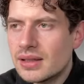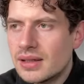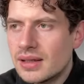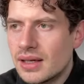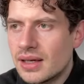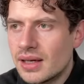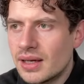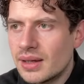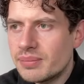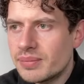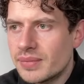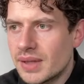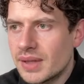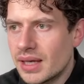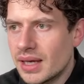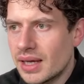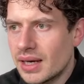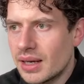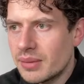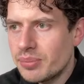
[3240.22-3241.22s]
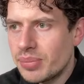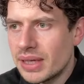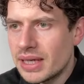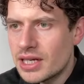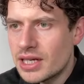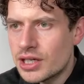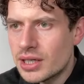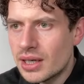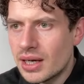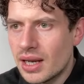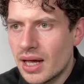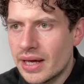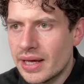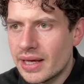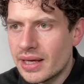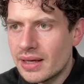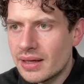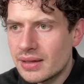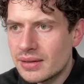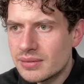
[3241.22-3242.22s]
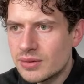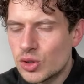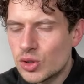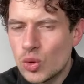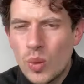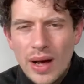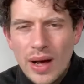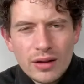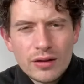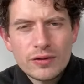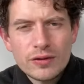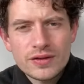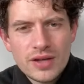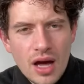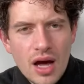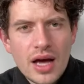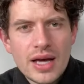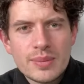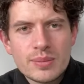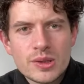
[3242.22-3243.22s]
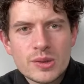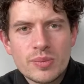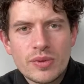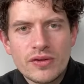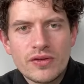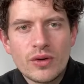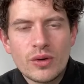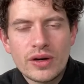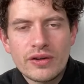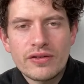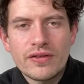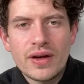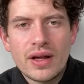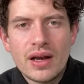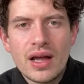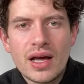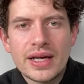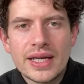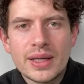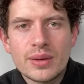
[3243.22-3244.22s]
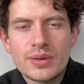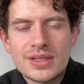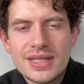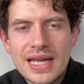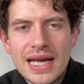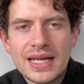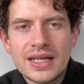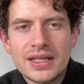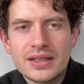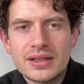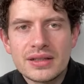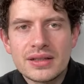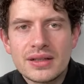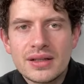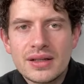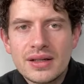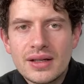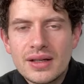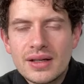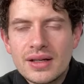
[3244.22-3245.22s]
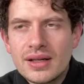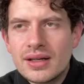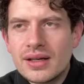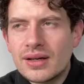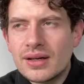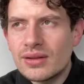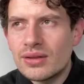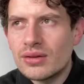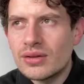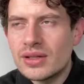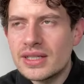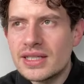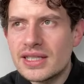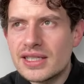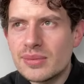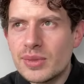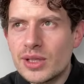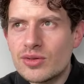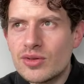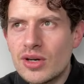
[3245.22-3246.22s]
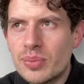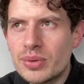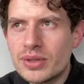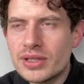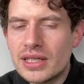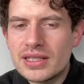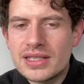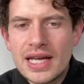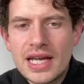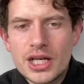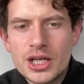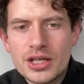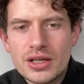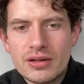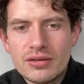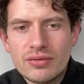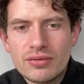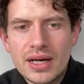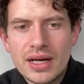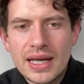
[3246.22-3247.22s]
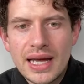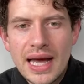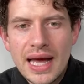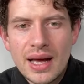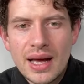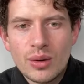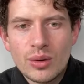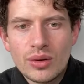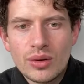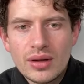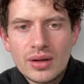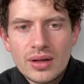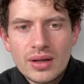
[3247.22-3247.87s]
and I bleached it like 12 times before it felt like it was knackered. And I thought, this is a misrepresentation of really how